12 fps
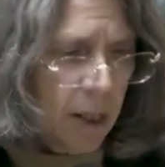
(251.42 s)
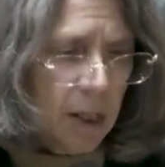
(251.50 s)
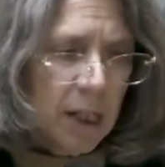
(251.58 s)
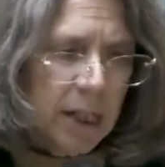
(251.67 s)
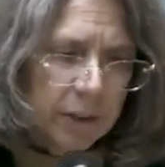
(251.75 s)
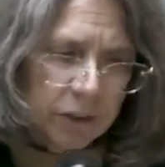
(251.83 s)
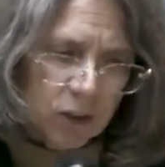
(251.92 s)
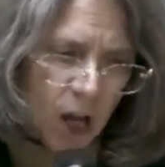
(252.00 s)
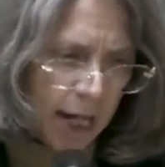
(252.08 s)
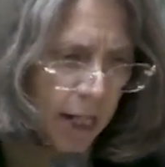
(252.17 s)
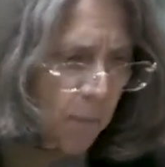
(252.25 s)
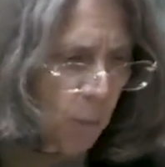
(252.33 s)
It is
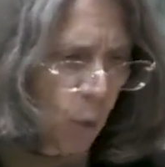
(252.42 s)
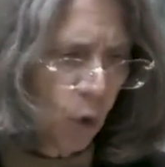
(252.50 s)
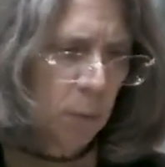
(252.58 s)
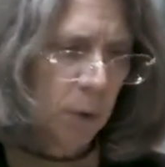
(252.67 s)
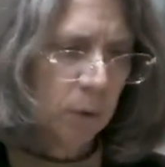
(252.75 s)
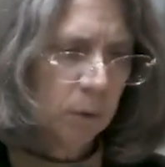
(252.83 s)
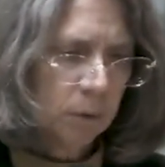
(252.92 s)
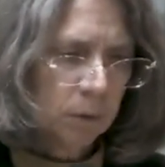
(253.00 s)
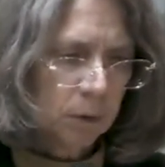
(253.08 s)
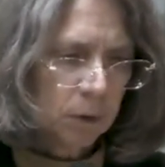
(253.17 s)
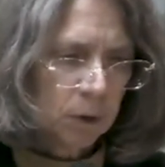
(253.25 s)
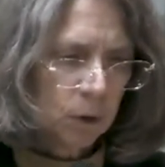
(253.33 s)
not abnormal
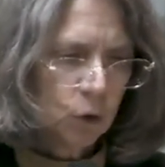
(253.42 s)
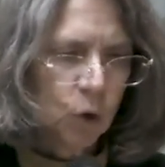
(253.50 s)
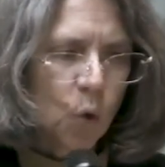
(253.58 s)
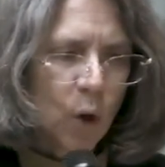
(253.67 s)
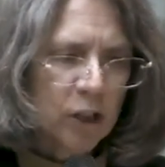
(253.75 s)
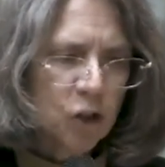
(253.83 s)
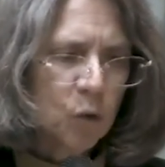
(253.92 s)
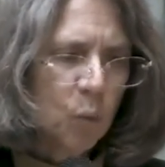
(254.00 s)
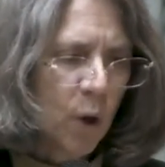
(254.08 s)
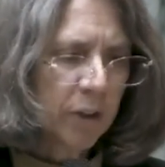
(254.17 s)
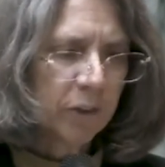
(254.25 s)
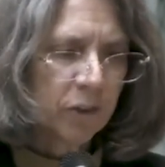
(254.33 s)
to question
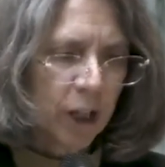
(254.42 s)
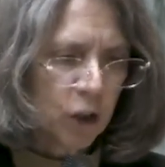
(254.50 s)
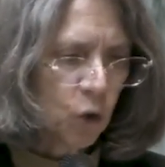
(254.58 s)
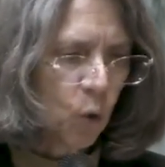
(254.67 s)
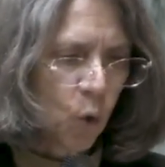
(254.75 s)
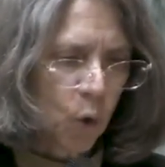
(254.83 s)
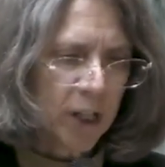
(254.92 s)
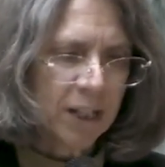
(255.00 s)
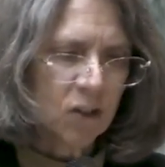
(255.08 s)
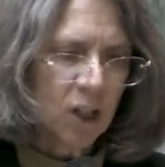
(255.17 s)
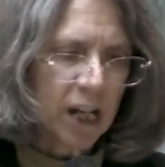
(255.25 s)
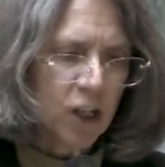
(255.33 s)
one's sexual
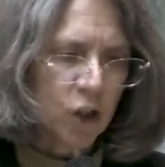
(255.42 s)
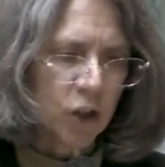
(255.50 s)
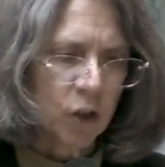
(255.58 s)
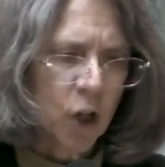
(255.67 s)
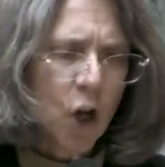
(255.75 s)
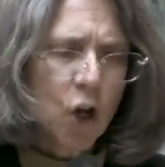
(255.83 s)
orientation